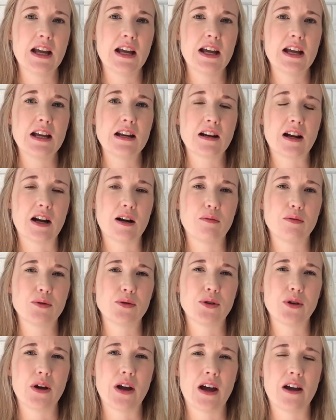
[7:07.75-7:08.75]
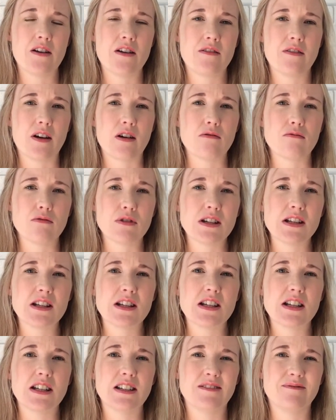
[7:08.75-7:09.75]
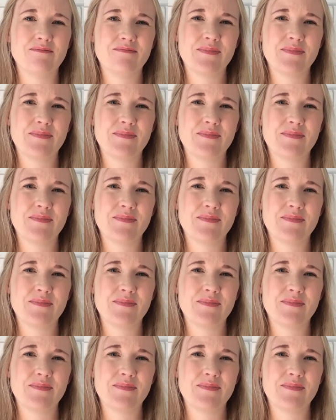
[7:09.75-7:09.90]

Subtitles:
in couples who have a really